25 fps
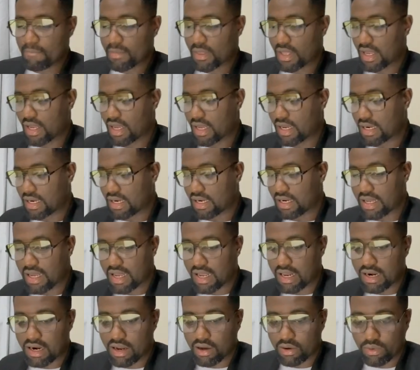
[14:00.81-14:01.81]
and
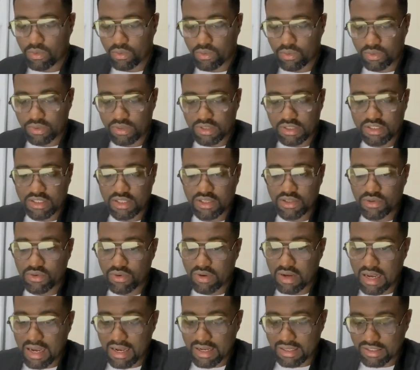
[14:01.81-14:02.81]
then I will see you
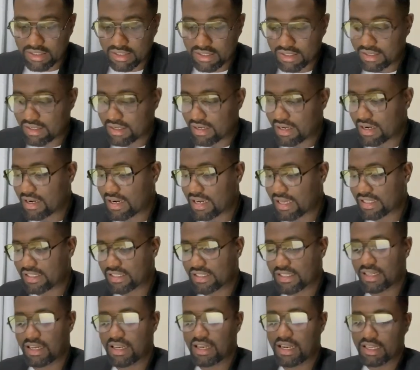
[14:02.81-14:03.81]
guys in the
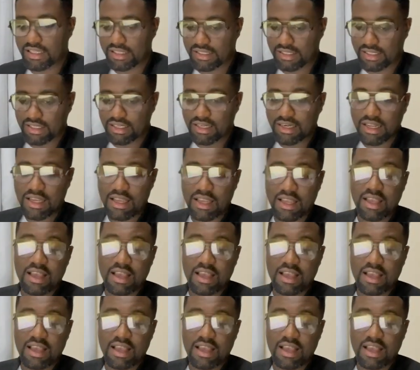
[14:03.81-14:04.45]
next lesson.